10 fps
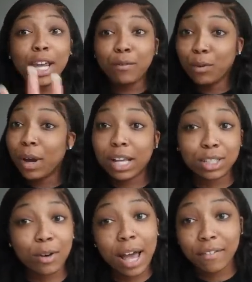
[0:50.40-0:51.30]
if you
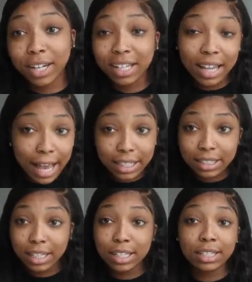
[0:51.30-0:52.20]
guys don't have any
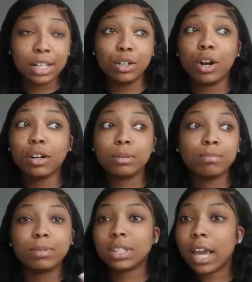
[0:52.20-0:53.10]
glasses and you're
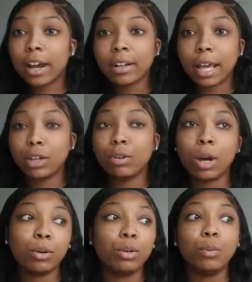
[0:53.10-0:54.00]
scared like, you
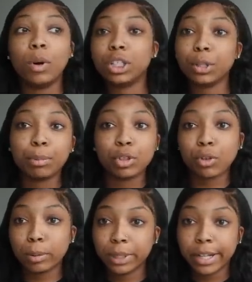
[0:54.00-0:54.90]
know, you want your
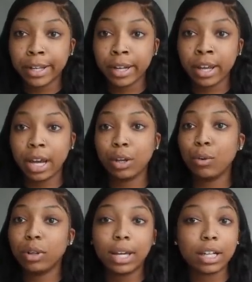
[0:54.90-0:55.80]
prescription in it and
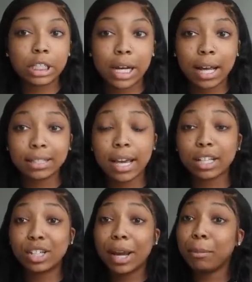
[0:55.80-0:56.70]
you only got your
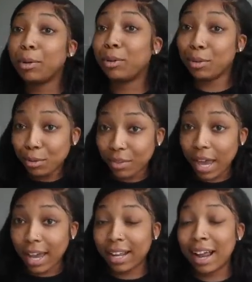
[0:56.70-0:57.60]
contacts, you're able to do
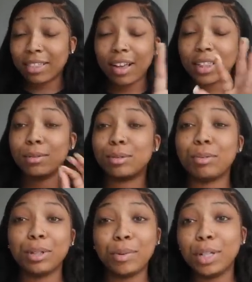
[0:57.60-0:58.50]
that. And I thought that was
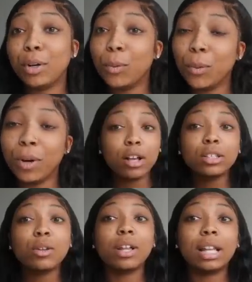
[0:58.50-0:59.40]
really, really cool.
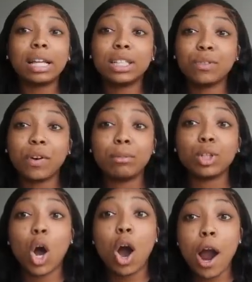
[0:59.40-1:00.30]
Also, the glasses
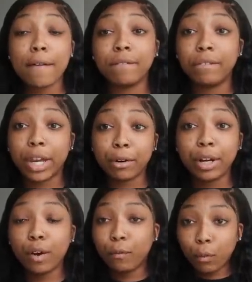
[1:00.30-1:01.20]
frames are
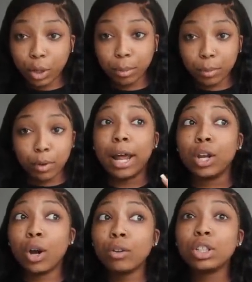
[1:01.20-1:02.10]
very affordable.
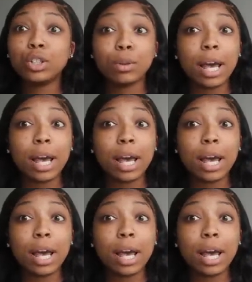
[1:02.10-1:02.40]
I know that you